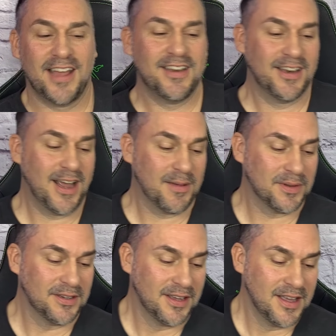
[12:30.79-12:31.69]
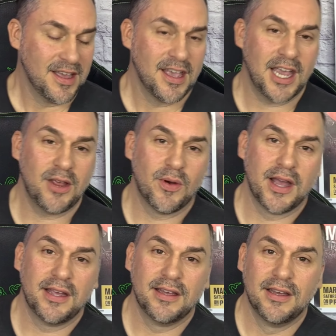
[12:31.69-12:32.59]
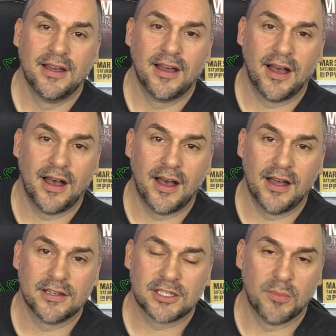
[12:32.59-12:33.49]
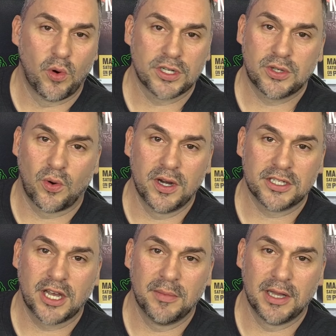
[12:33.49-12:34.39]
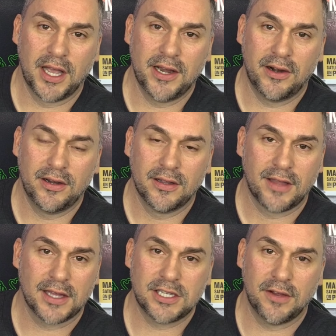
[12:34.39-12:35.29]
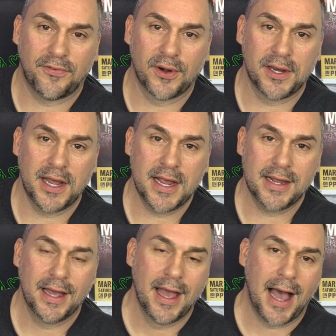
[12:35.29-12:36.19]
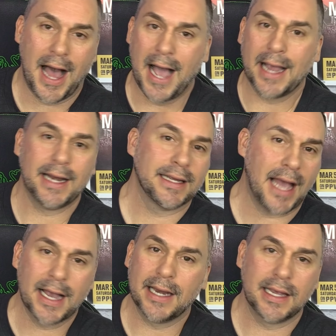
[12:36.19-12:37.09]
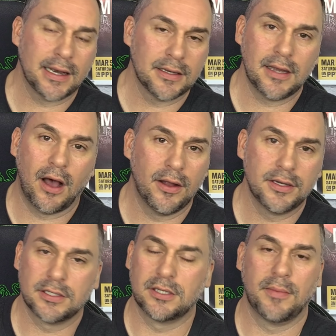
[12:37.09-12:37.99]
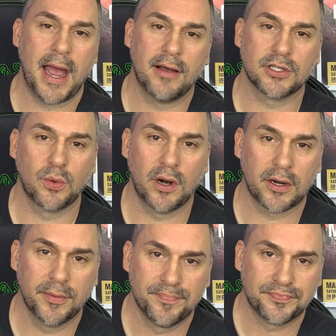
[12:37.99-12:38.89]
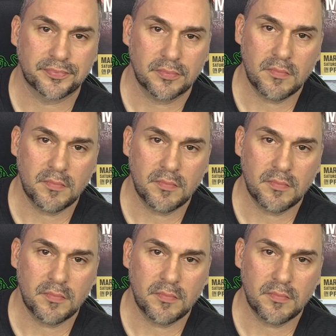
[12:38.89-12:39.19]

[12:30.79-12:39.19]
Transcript: That did happen. Anyway, some more stories coming later. That's it for today. I gotta get on to some housework.